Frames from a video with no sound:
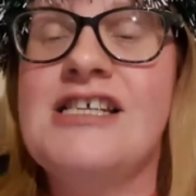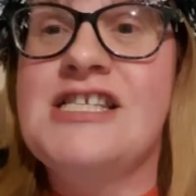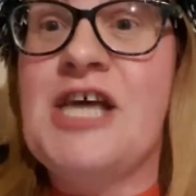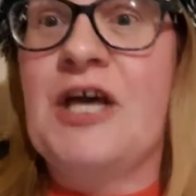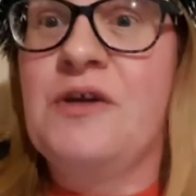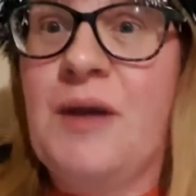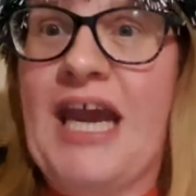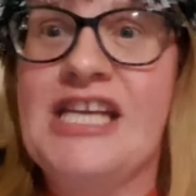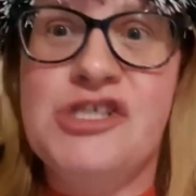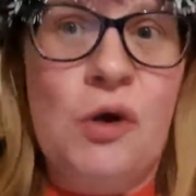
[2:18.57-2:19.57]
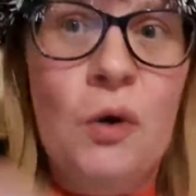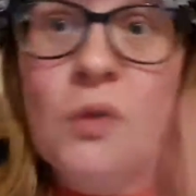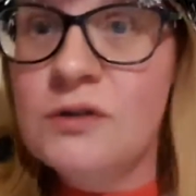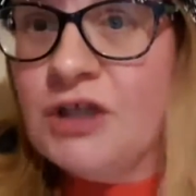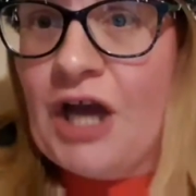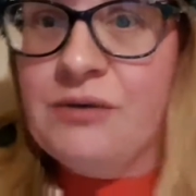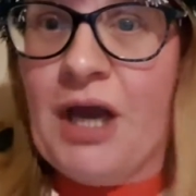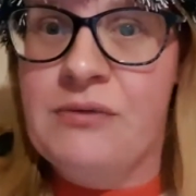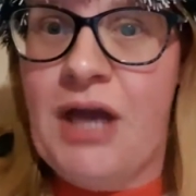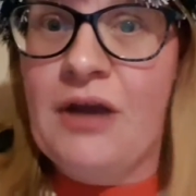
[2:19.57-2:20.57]
So it's all go,
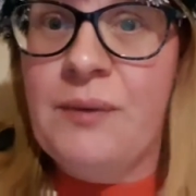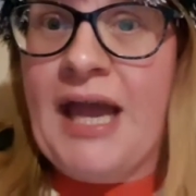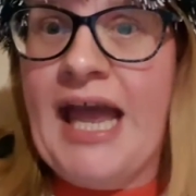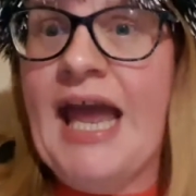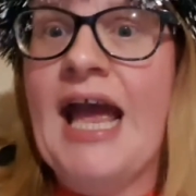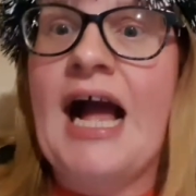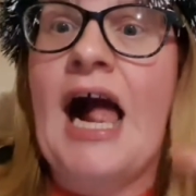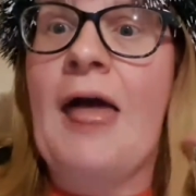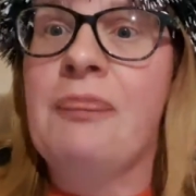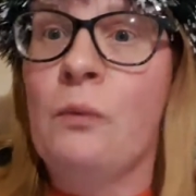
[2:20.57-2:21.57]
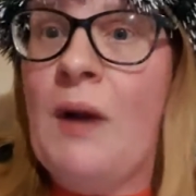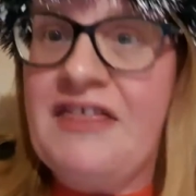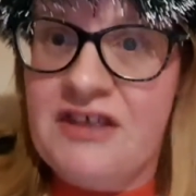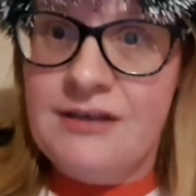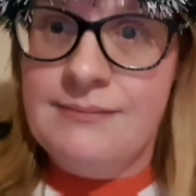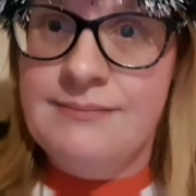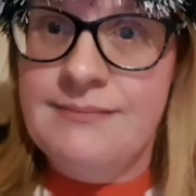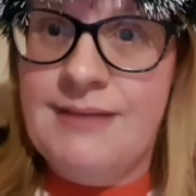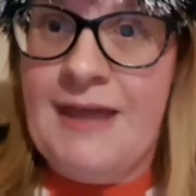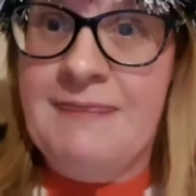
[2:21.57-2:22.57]
go, go here. The weather
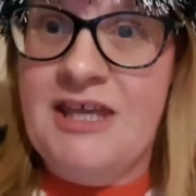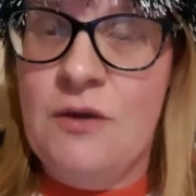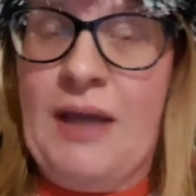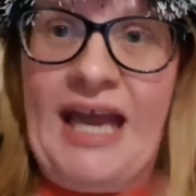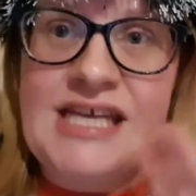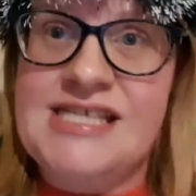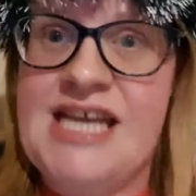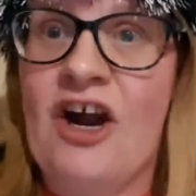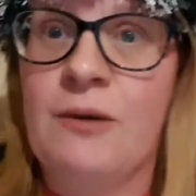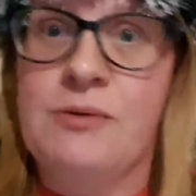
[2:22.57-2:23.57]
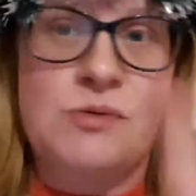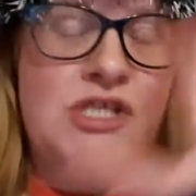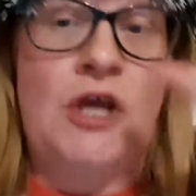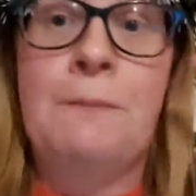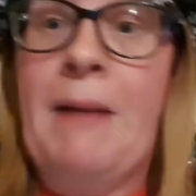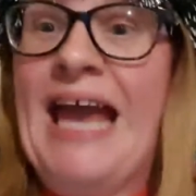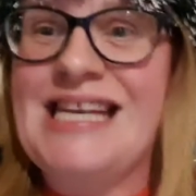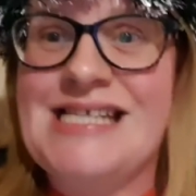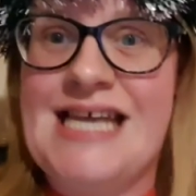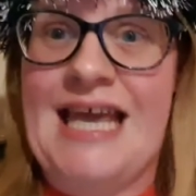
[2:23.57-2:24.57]
in the UK is terrible. So
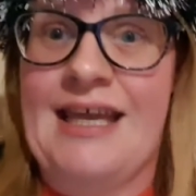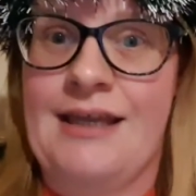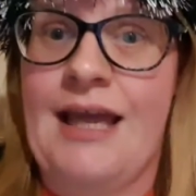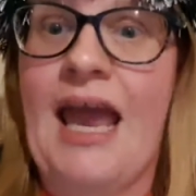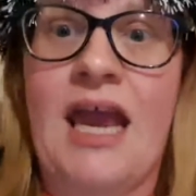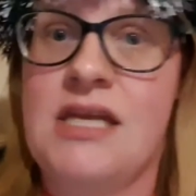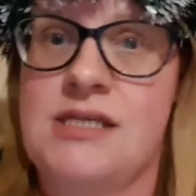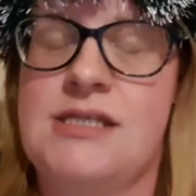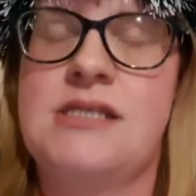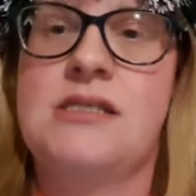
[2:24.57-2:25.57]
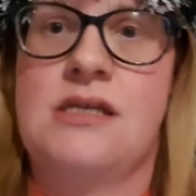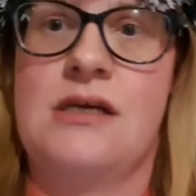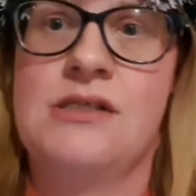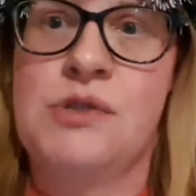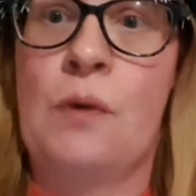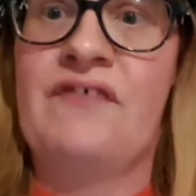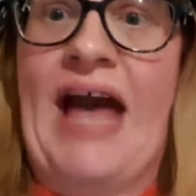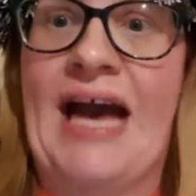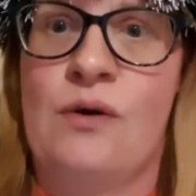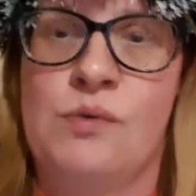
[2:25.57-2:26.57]
painting is sort of
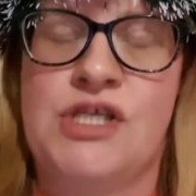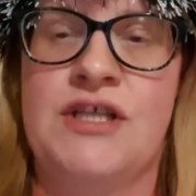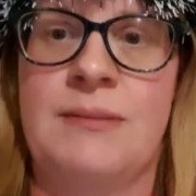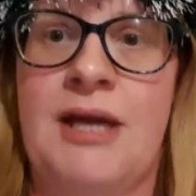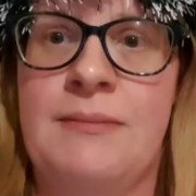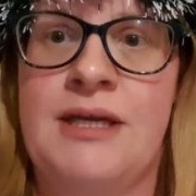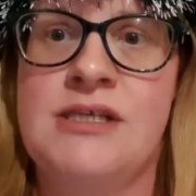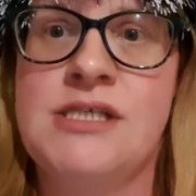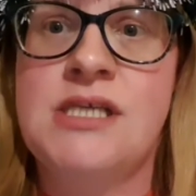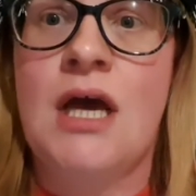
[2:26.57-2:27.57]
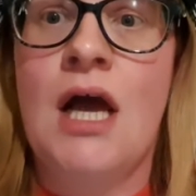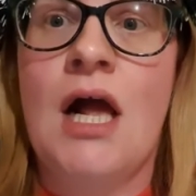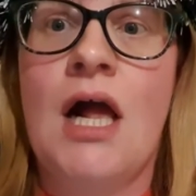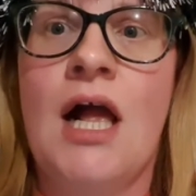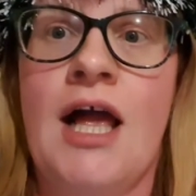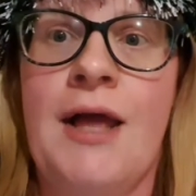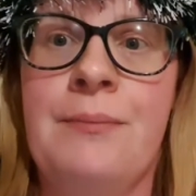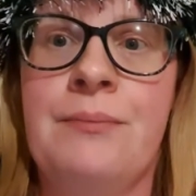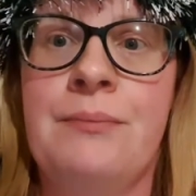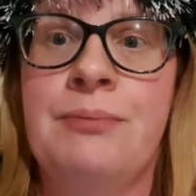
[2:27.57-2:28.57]
out at the moment,
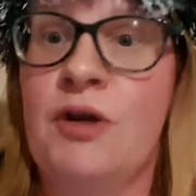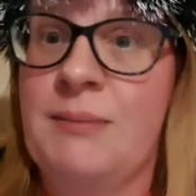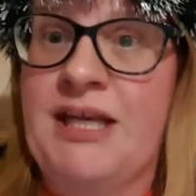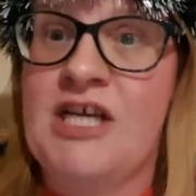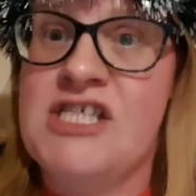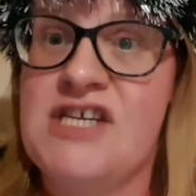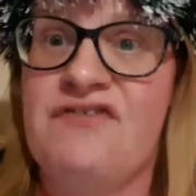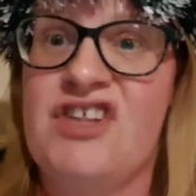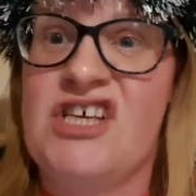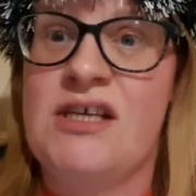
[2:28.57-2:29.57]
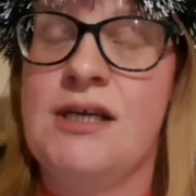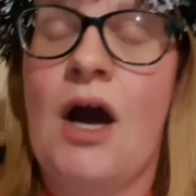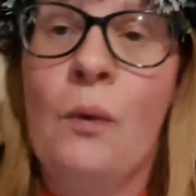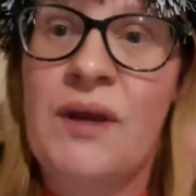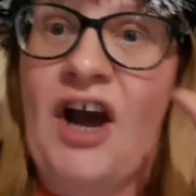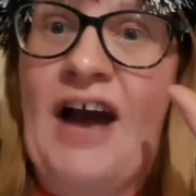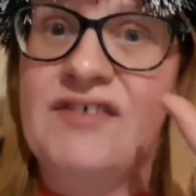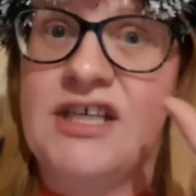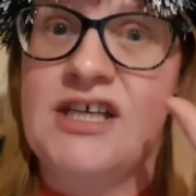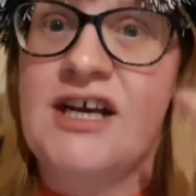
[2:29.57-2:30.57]
um, purely because of the we are
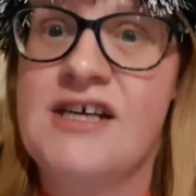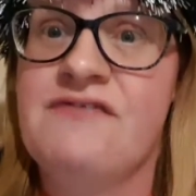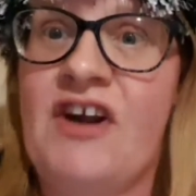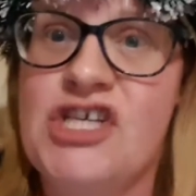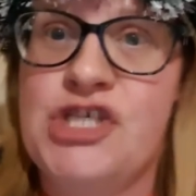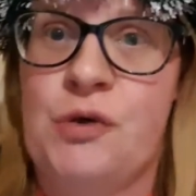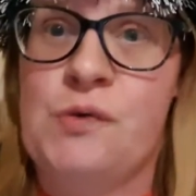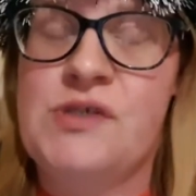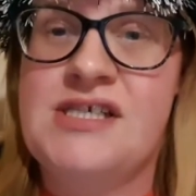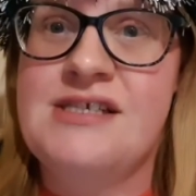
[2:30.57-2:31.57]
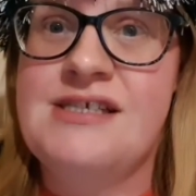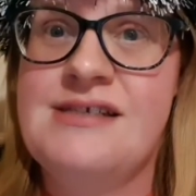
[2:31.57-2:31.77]
having very short